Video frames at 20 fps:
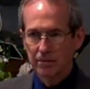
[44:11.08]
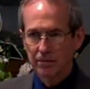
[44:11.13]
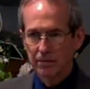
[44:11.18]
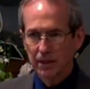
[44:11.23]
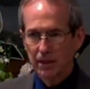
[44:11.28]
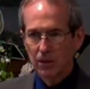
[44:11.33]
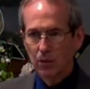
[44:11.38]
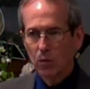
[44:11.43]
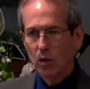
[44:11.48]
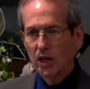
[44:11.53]

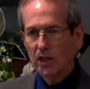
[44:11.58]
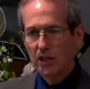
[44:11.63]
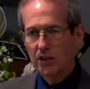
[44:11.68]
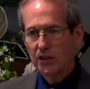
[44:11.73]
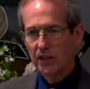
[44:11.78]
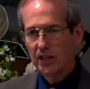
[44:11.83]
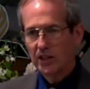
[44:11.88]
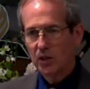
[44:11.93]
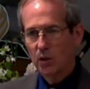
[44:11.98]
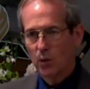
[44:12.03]
Why do you
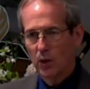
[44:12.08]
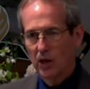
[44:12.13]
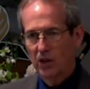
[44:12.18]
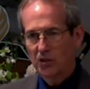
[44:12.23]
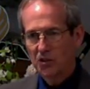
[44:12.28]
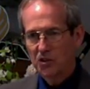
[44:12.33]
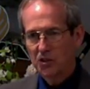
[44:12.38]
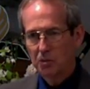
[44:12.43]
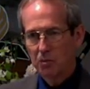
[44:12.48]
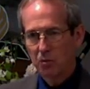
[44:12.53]
think they wear
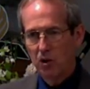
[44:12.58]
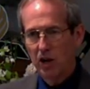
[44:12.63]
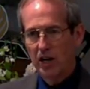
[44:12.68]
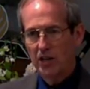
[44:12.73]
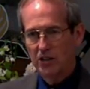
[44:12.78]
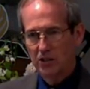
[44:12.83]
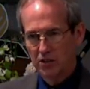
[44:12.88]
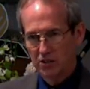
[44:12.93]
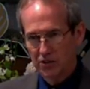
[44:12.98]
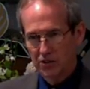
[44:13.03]

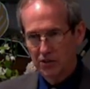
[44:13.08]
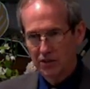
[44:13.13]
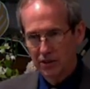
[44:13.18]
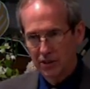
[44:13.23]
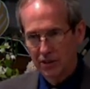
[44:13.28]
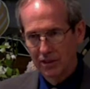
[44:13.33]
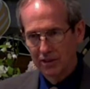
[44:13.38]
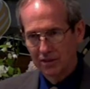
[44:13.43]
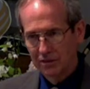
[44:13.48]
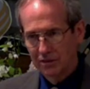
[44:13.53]
sombreros, you
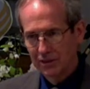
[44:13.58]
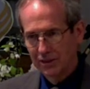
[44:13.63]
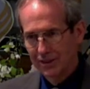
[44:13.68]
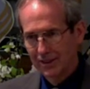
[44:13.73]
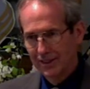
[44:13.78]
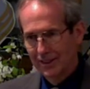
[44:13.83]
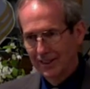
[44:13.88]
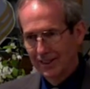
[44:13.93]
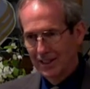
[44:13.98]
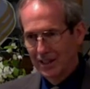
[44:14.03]
know?
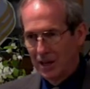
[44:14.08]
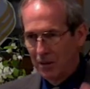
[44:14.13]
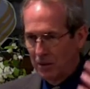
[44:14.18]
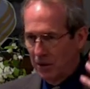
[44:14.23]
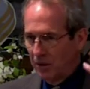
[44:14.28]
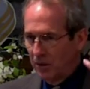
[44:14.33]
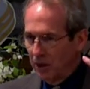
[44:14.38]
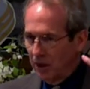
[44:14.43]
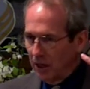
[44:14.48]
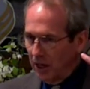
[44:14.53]
I mean,
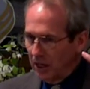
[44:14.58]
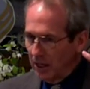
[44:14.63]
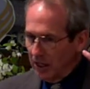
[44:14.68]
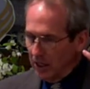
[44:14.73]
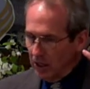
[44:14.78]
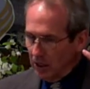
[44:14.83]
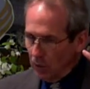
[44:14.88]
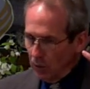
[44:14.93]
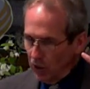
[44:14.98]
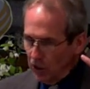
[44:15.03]

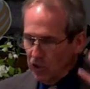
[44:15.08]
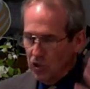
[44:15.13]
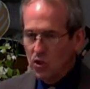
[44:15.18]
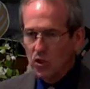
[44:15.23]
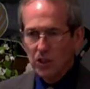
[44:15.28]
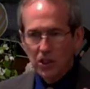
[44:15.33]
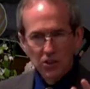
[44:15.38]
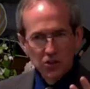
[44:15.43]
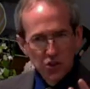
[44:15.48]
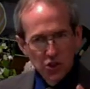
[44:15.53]
when you
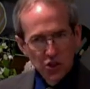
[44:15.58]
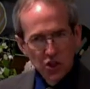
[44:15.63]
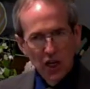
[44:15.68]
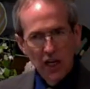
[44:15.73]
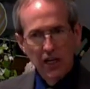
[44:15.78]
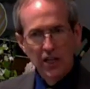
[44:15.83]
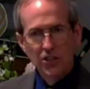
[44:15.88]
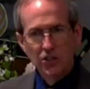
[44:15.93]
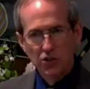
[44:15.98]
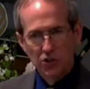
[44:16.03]
can
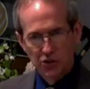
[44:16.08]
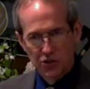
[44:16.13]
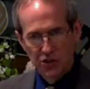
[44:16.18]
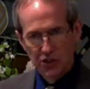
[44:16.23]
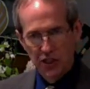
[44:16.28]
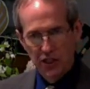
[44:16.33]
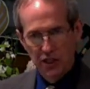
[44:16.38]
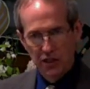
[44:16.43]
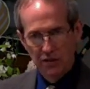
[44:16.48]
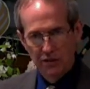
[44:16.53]
shade
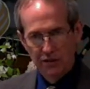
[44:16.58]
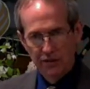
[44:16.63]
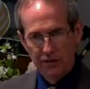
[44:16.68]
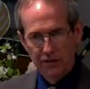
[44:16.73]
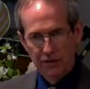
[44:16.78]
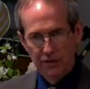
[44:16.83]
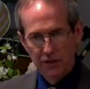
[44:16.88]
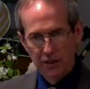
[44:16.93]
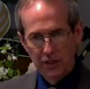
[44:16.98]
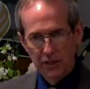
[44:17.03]
yourself,
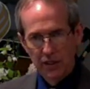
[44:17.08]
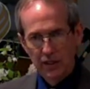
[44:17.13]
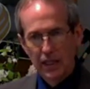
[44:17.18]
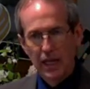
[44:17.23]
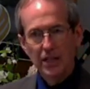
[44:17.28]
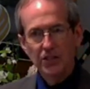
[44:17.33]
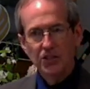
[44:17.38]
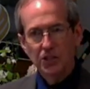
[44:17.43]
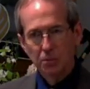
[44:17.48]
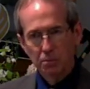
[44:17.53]

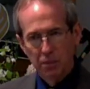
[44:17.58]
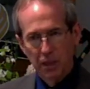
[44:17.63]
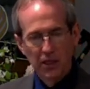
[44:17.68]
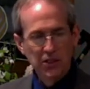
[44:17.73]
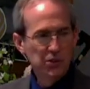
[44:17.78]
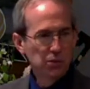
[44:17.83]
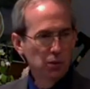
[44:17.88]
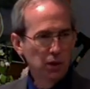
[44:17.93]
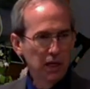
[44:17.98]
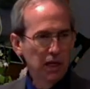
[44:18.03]
that's the best
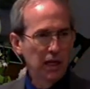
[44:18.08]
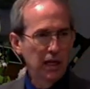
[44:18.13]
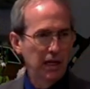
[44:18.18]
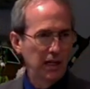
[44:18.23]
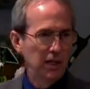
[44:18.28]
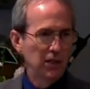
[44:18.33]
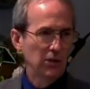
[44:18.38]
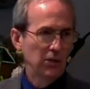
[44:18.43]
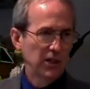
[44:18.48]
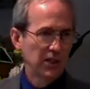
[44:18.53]
way to
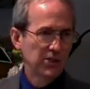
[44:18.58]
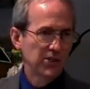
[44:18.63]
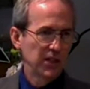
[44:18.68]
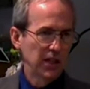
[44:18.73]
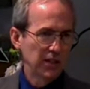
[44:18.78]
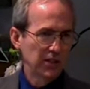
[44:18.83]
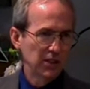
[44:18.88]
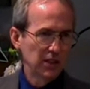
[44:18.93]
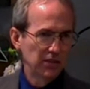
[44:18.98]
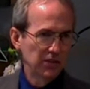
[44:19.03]
handle
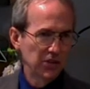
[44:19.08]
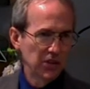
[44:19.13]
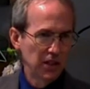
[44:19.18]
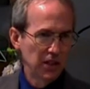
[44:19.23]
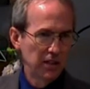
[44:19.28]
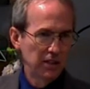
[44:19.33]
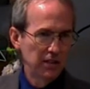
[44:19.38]
excessive sun.